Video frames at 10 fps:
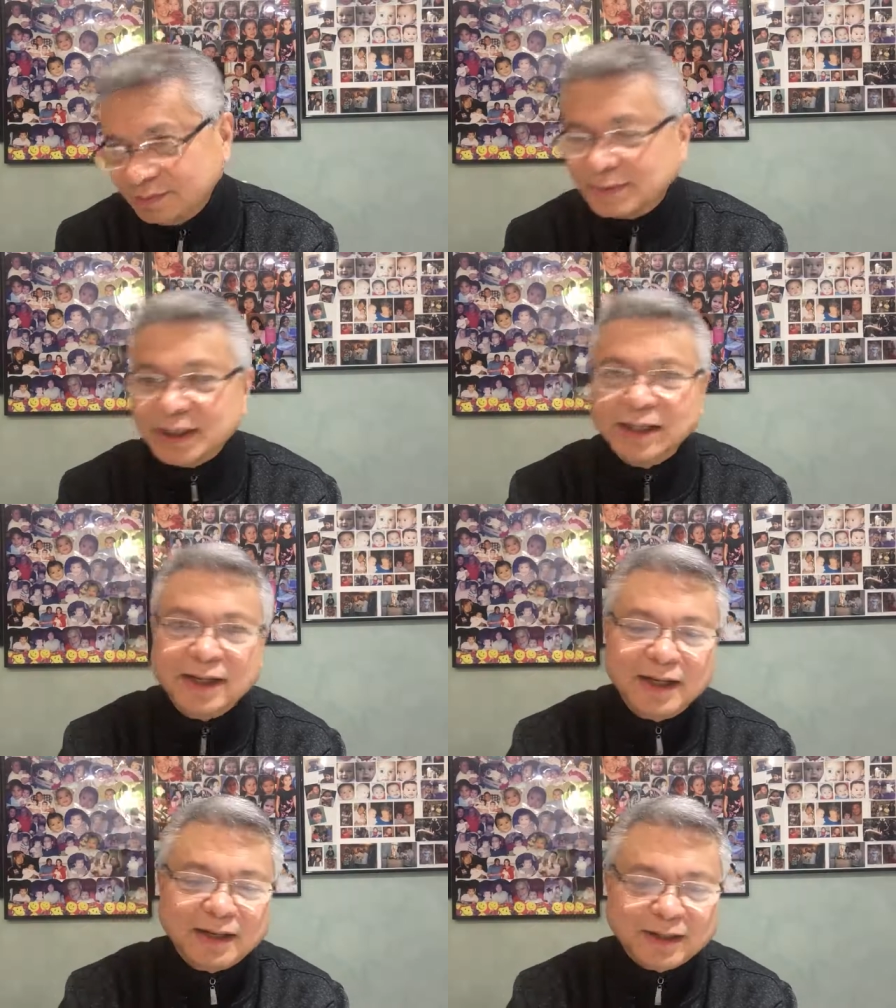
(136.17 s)
See?
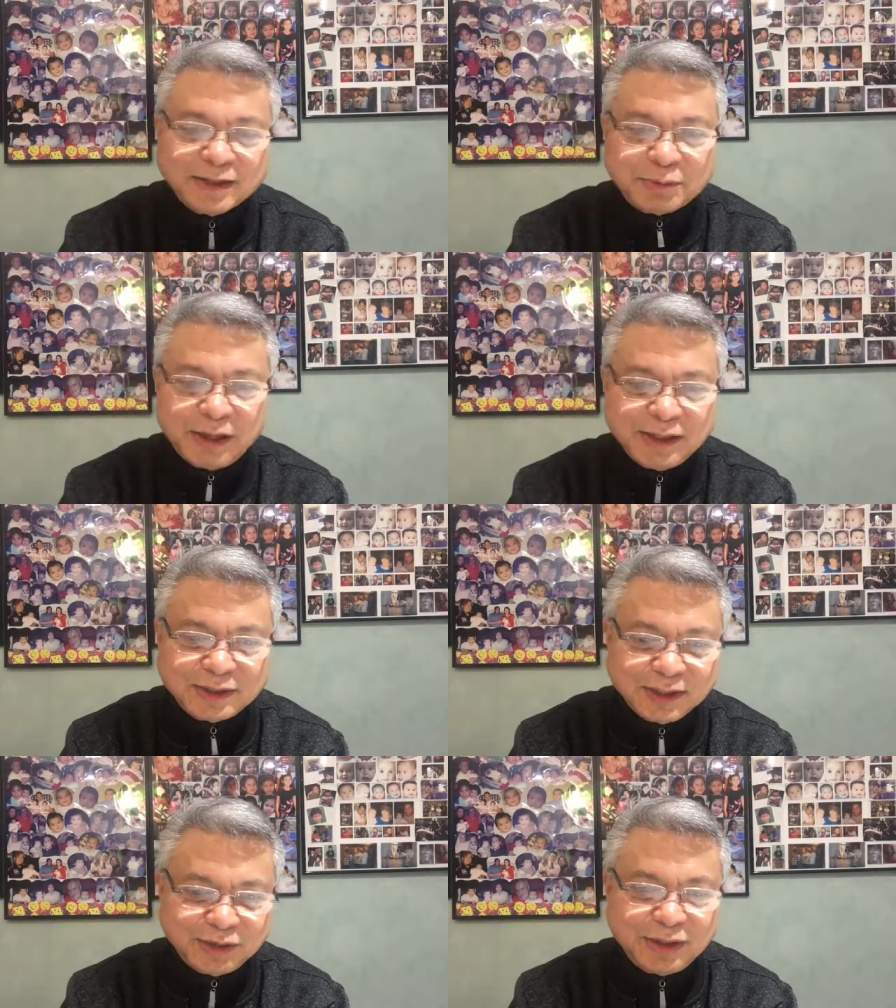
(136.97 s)
That's why he
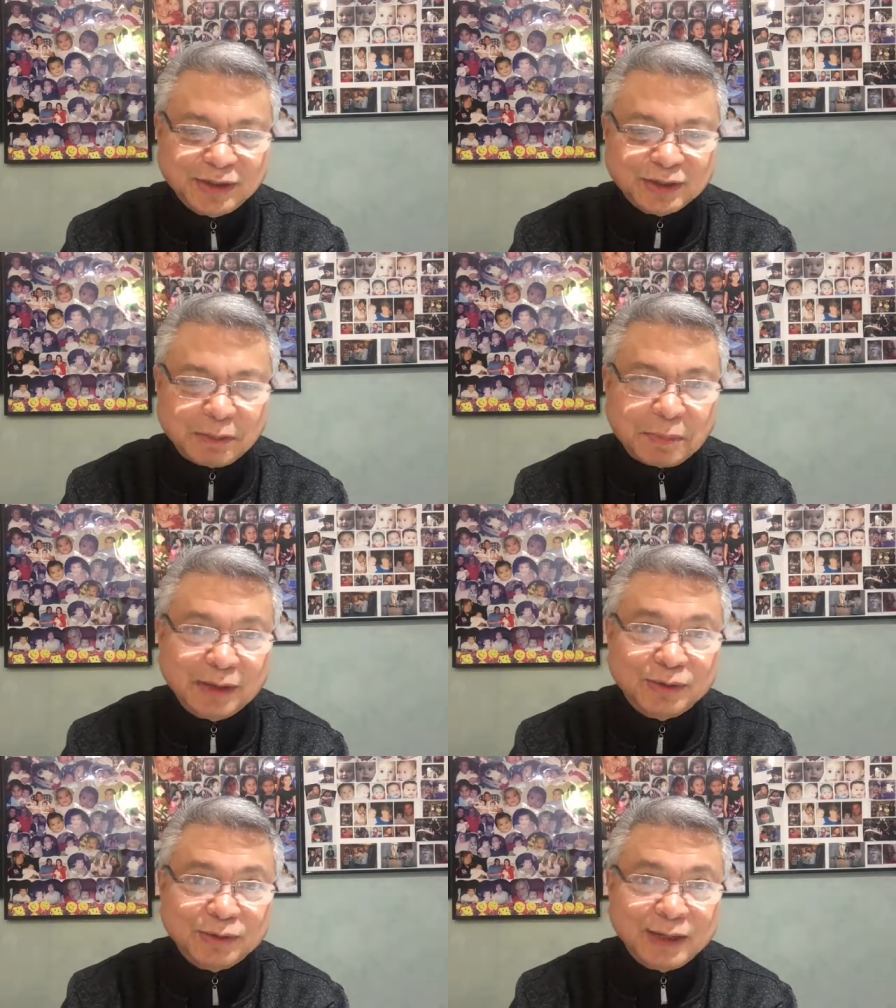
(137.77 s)
says Jesus
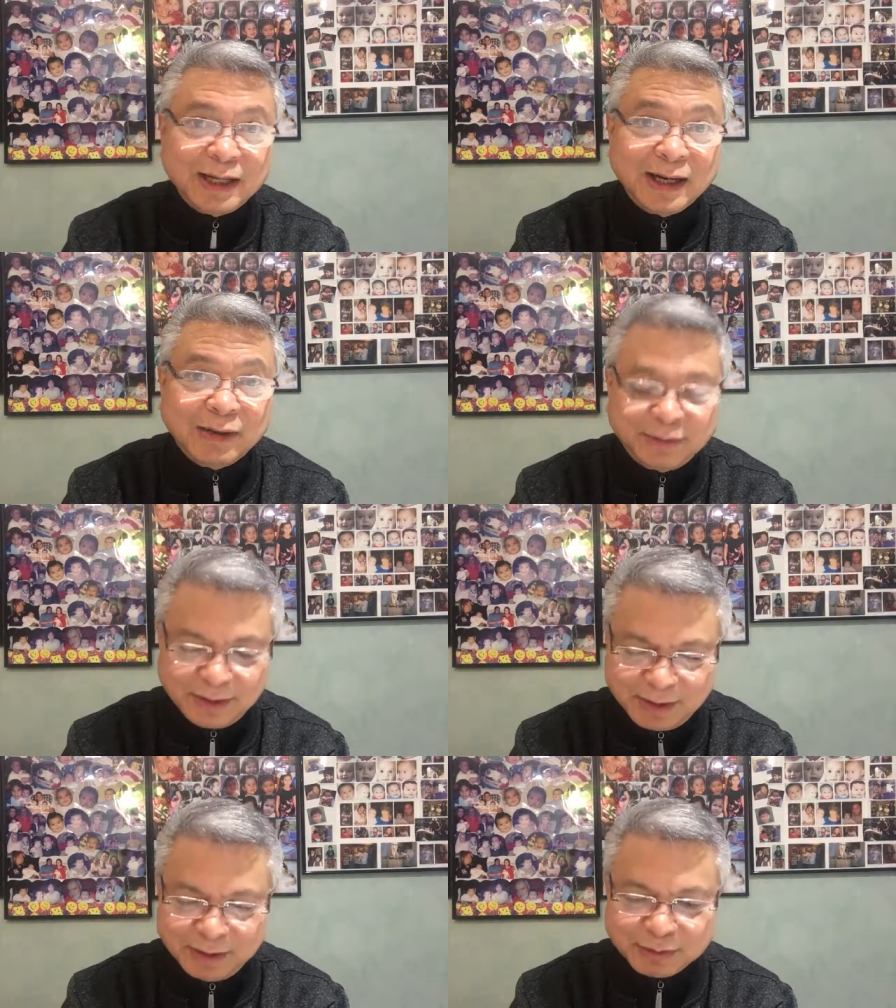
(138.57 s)
appeared to the 11.
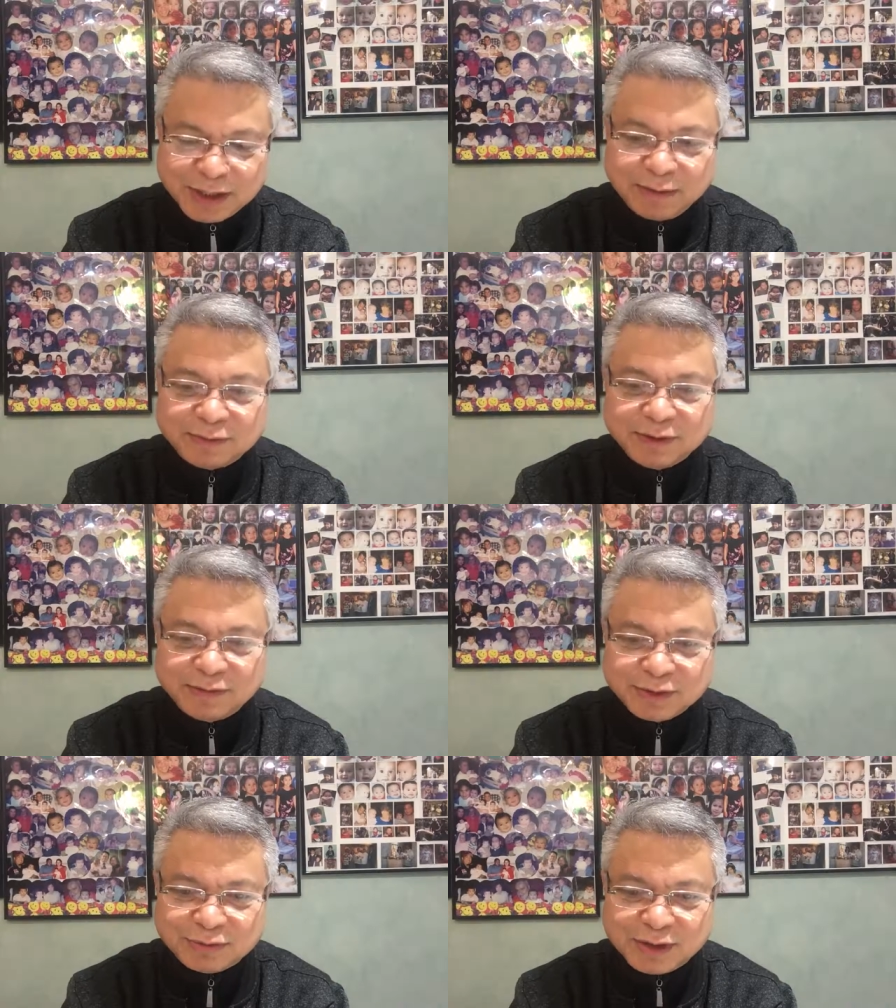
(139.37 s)
It was after the
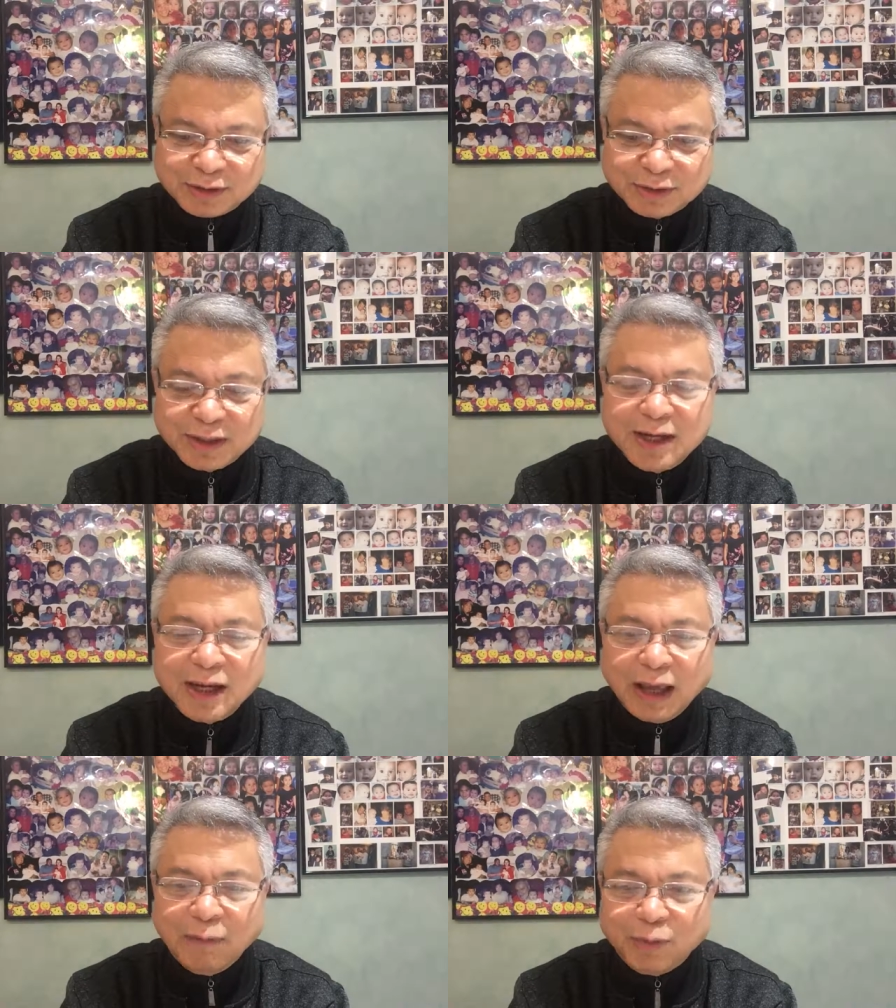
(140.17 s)
resurrection.
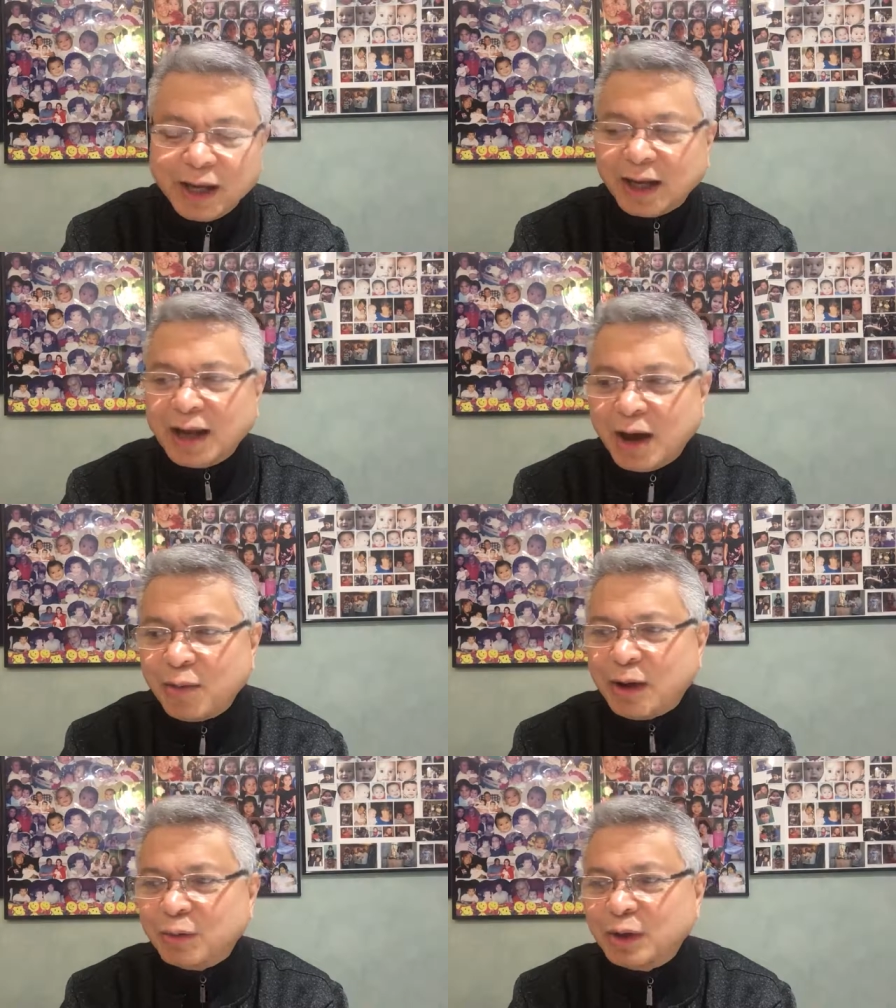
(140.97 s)
If we allow
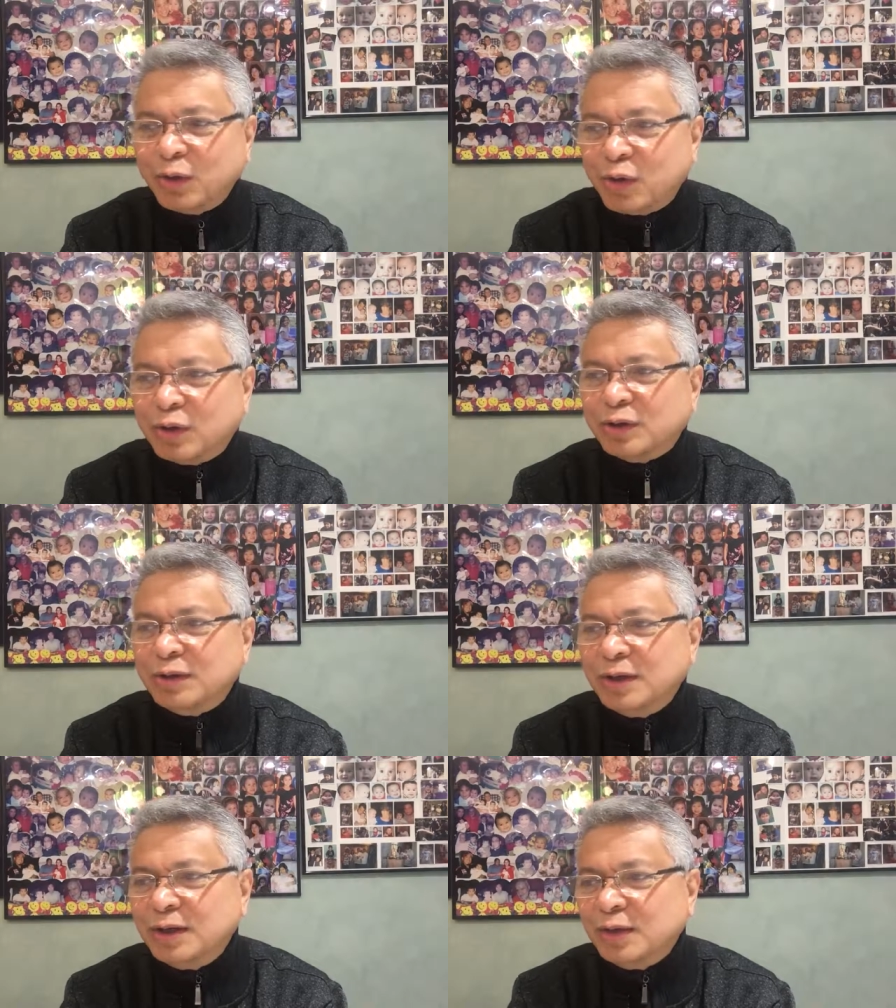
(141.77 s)
our Lord
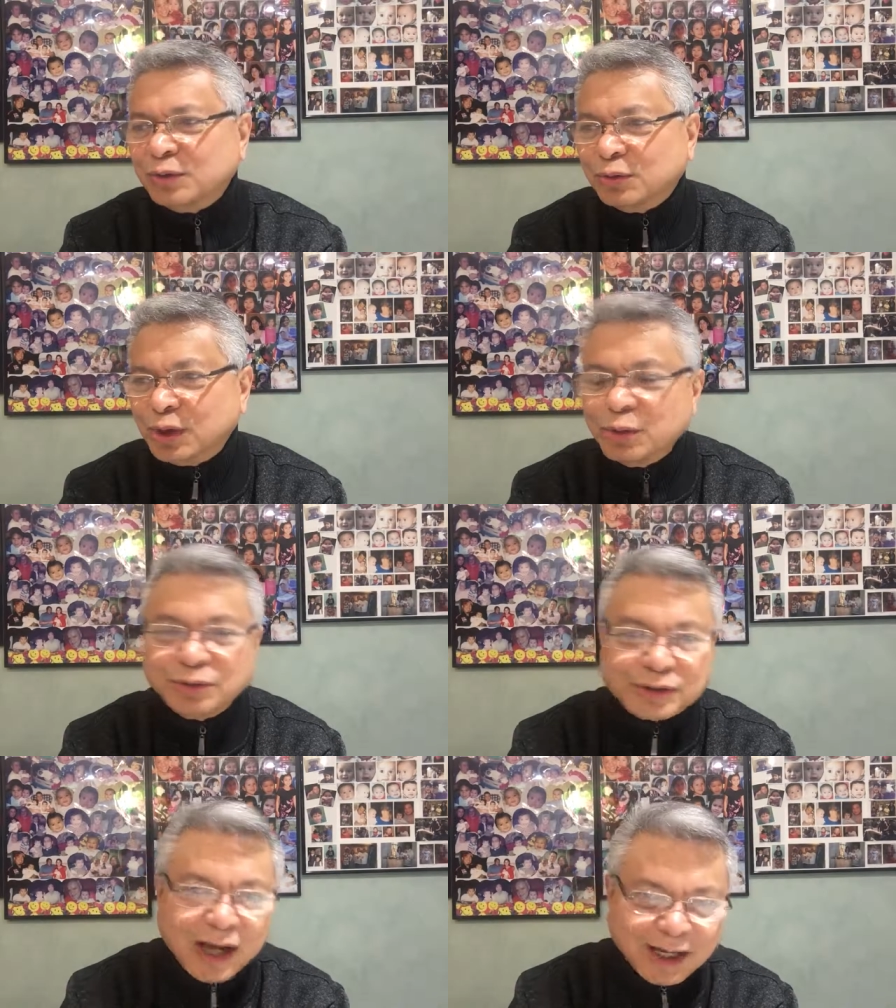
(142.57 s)
to
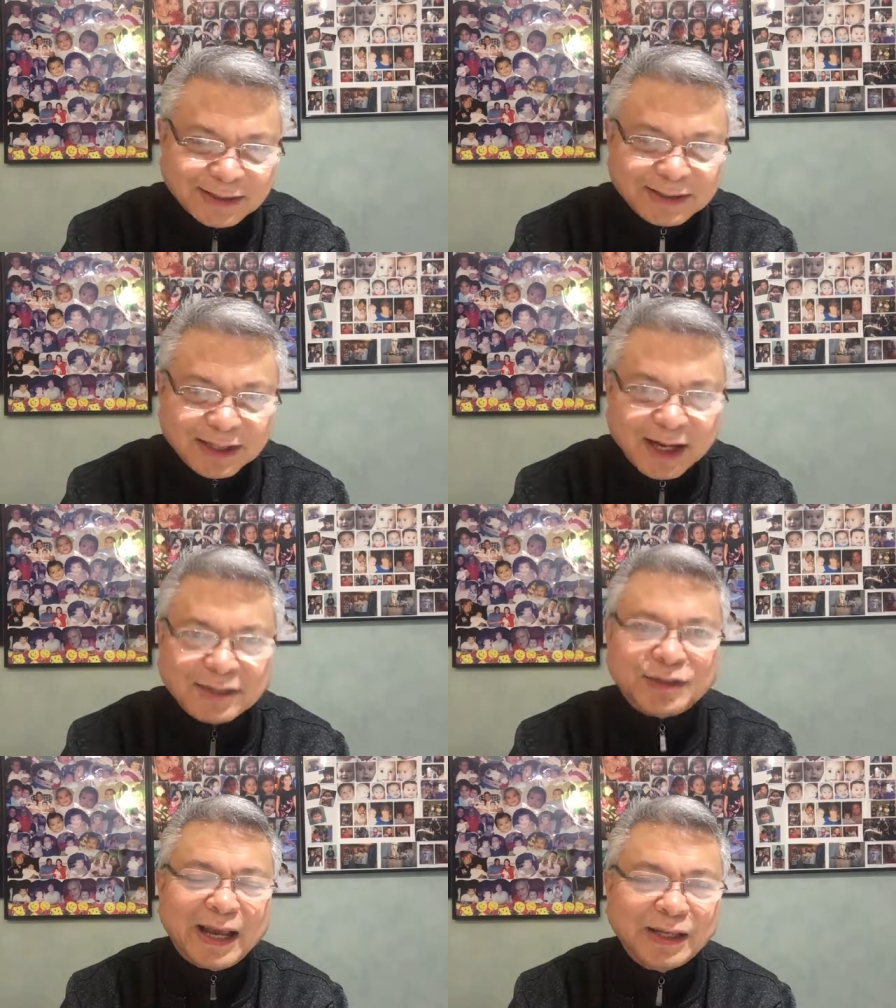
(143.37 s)
use us
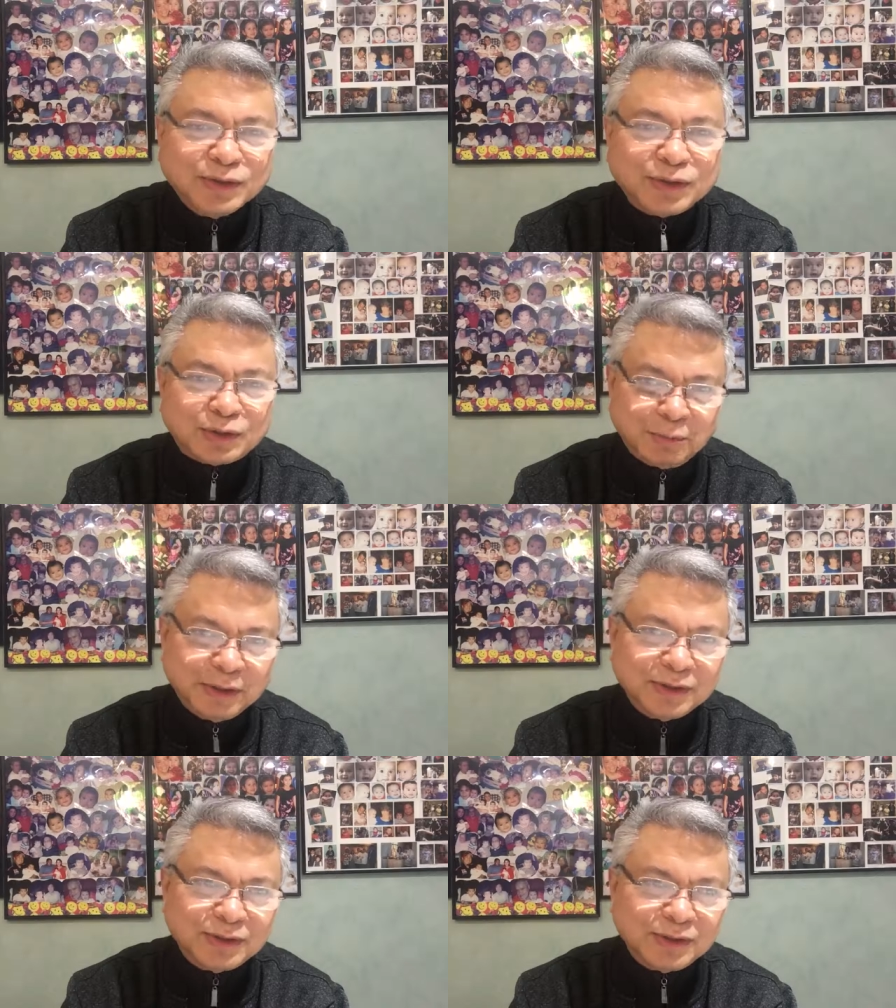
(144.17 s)
as
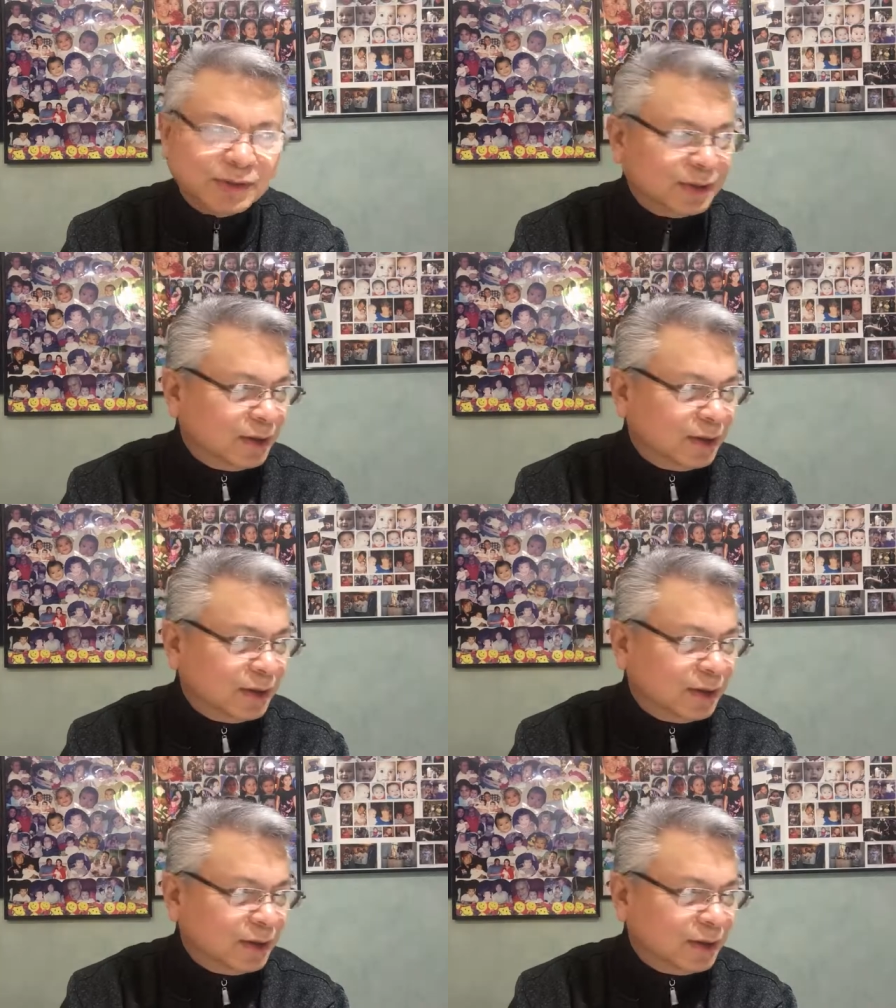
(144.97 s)
instruments,